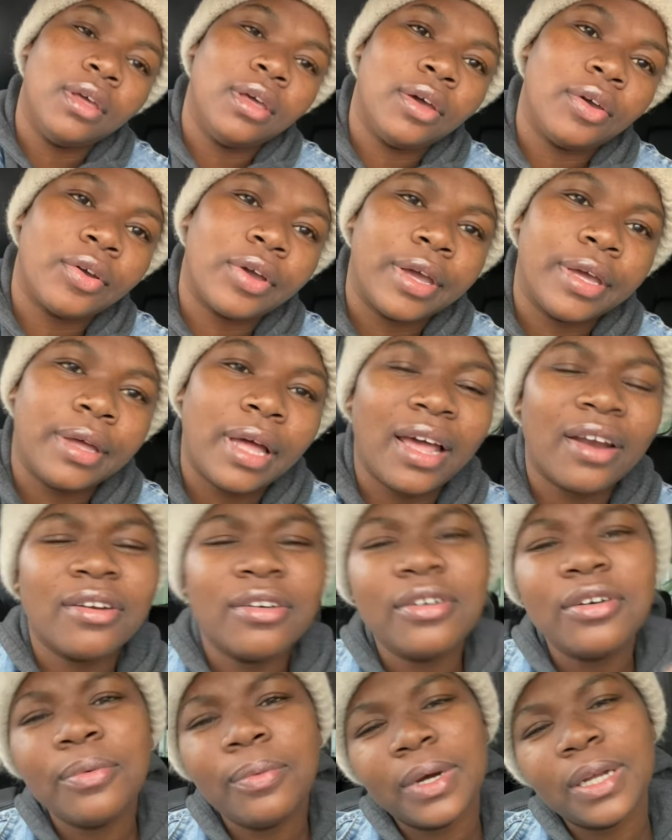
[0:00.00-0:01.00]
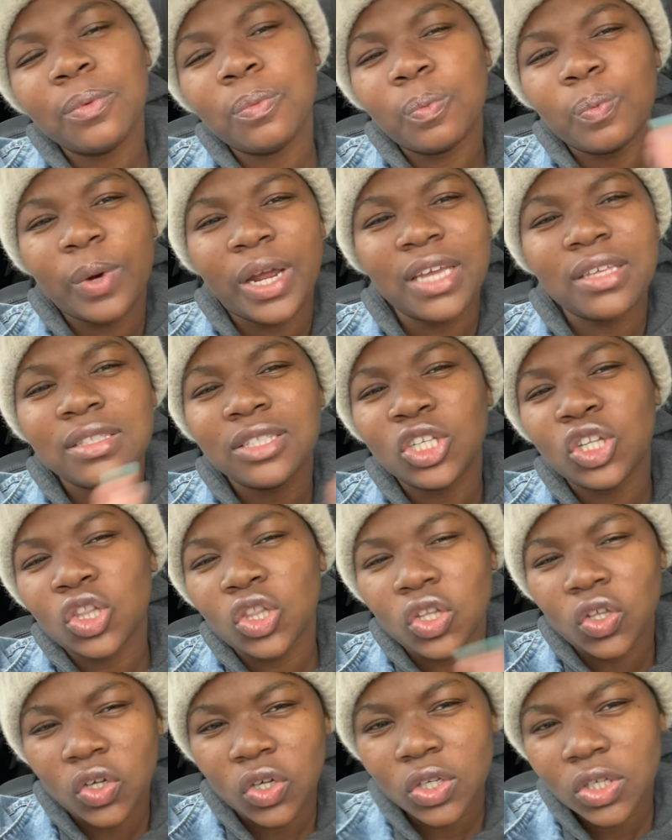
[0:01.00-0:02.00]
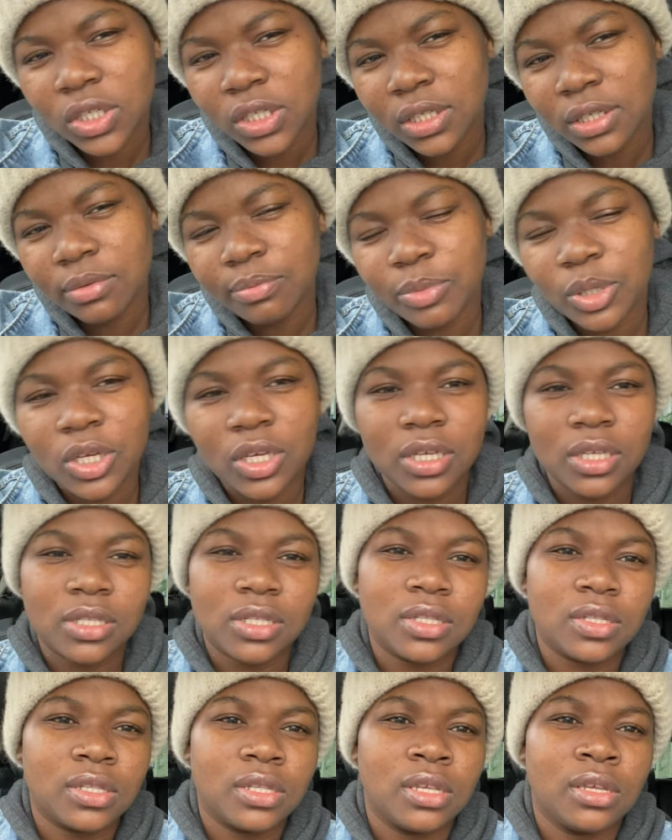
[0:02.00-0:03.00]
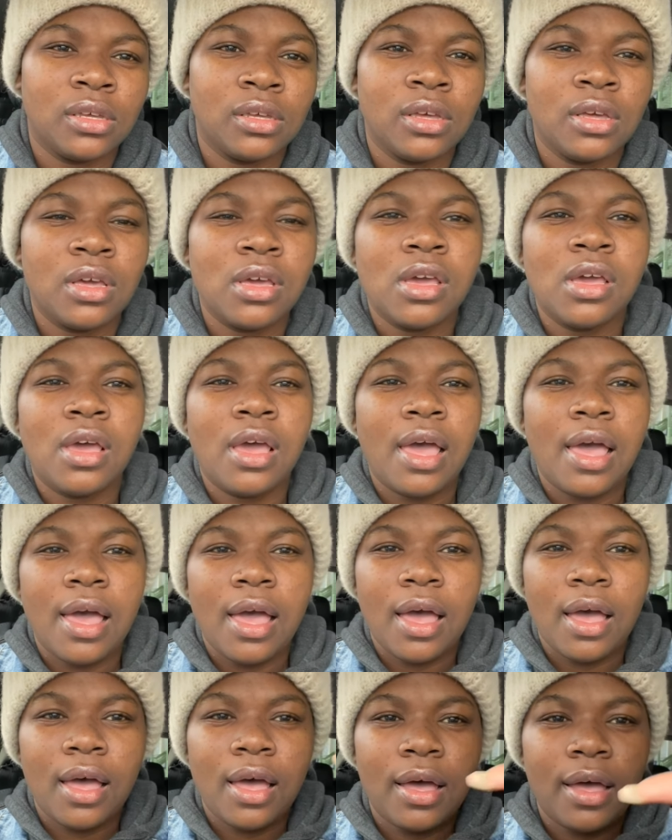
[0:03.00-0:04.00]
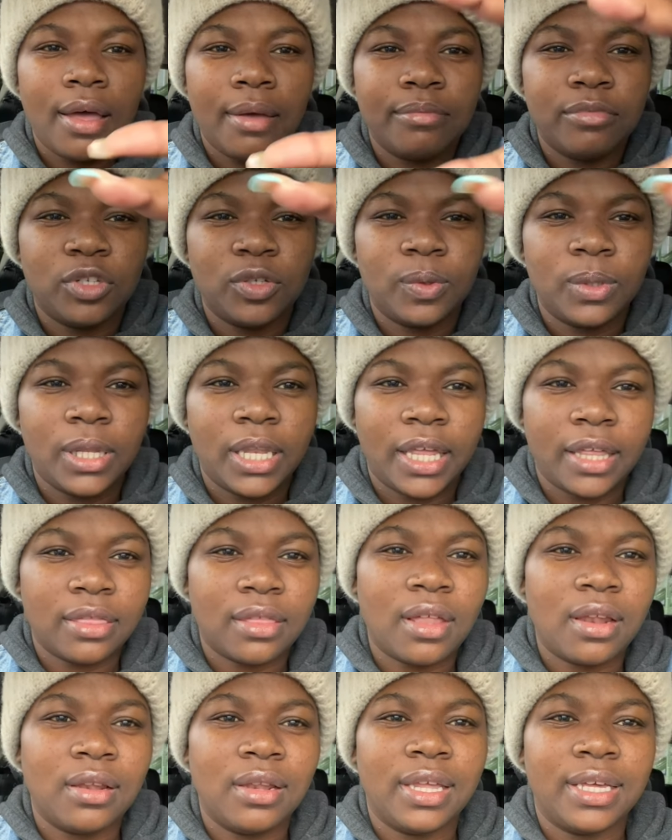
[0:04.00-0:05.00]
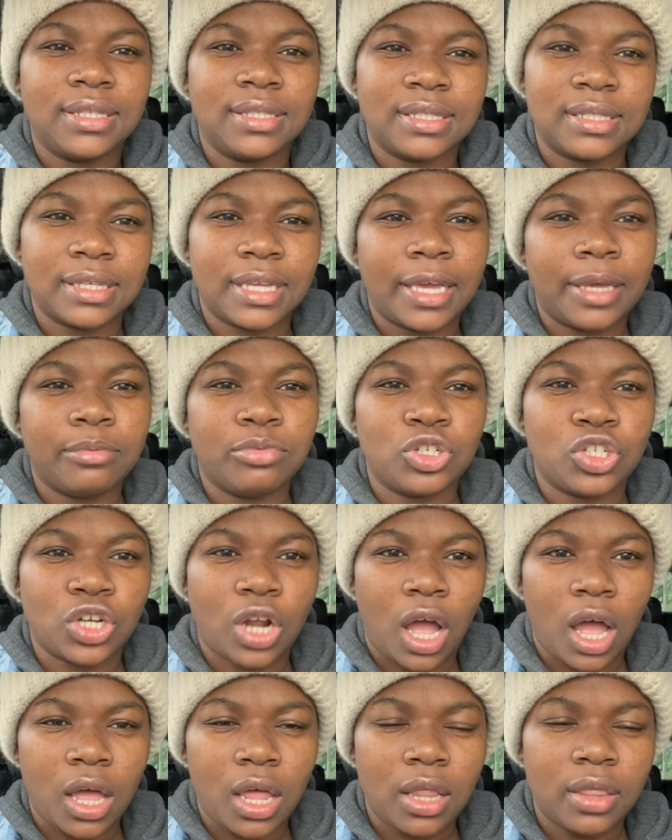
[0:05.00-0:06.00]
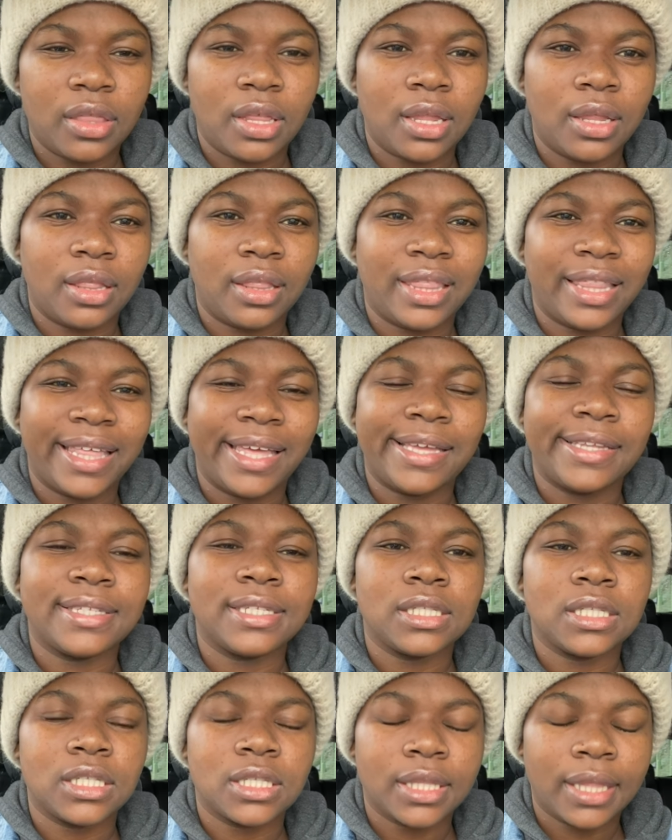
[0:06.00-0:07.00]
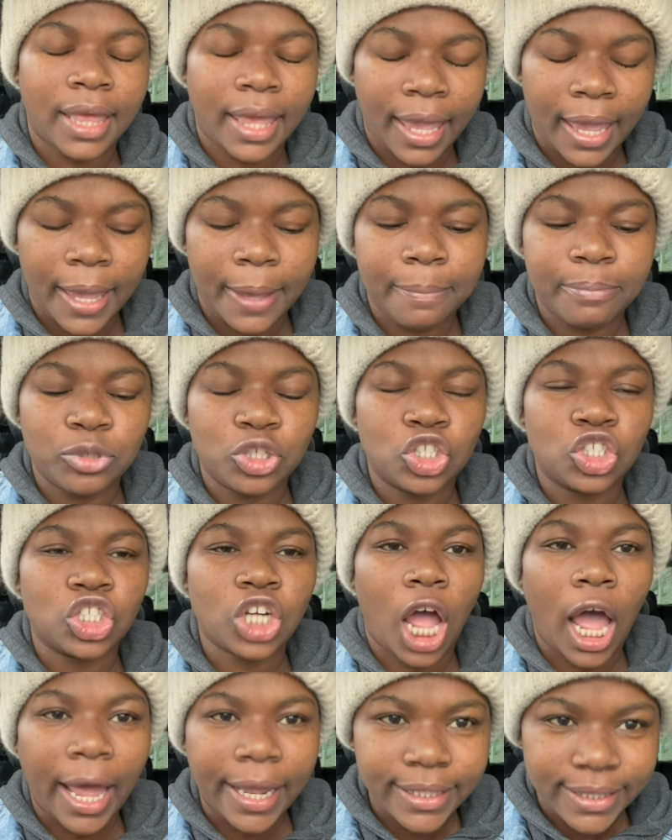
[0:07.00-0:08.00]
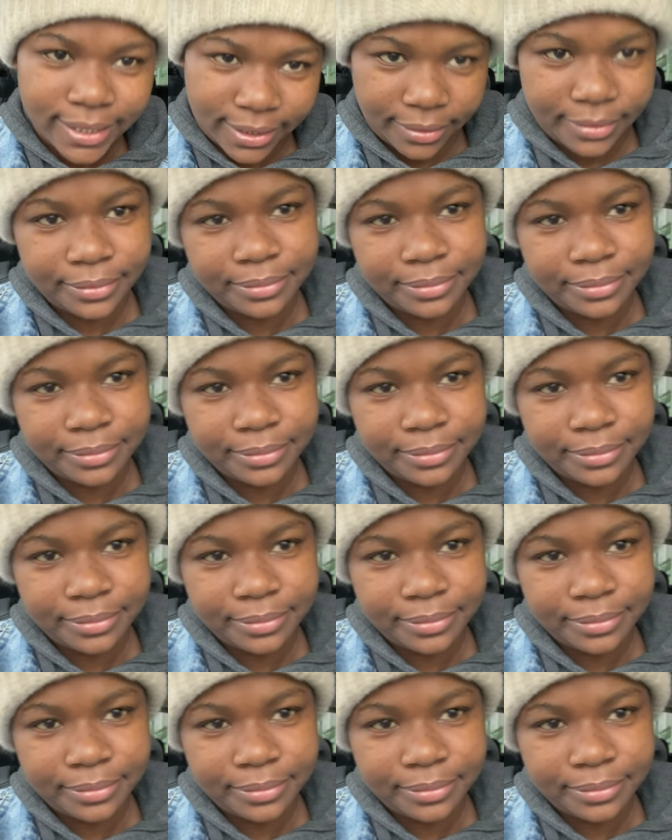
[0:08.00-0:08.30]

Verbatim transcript: okay i don't know what way to look because i'm doing like the landscape shot the landscape shot